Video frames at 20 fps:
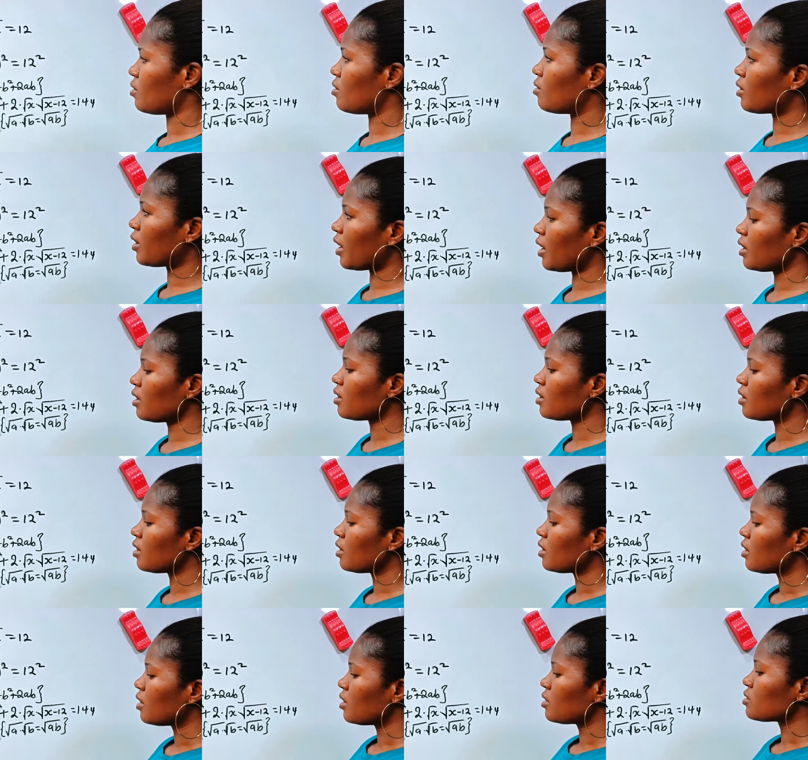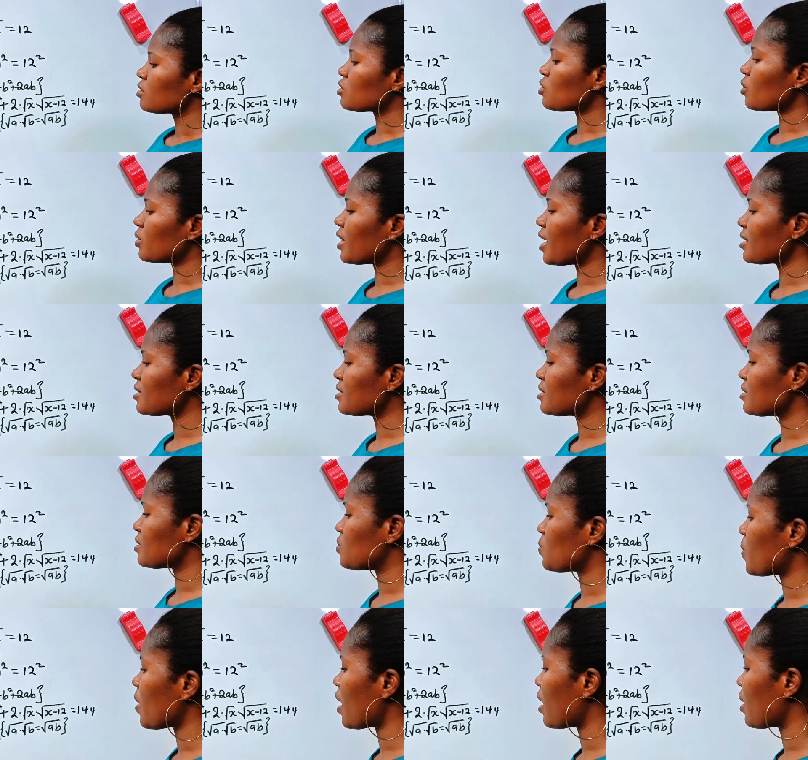Okay? So that
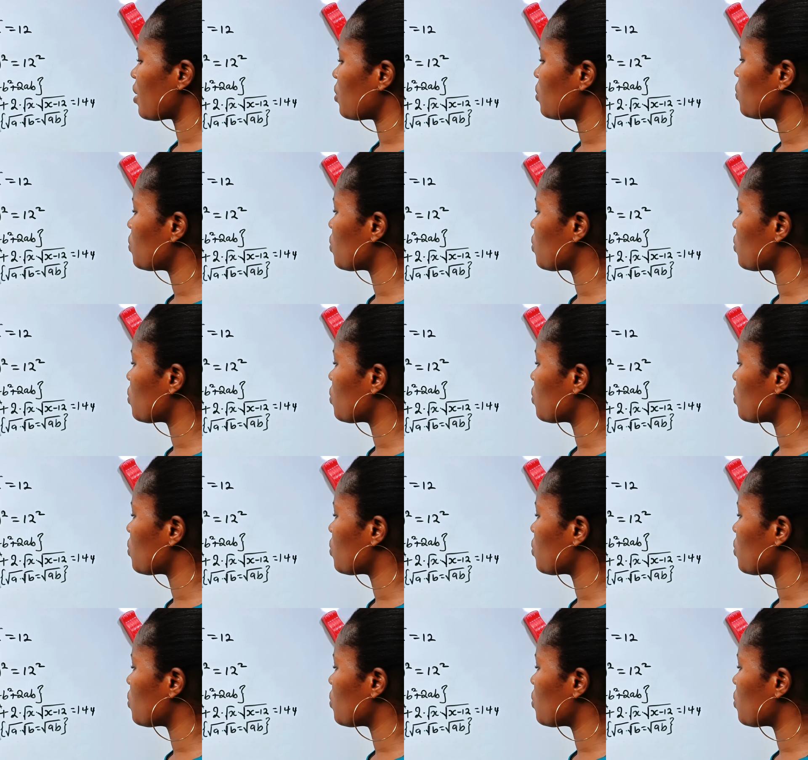is why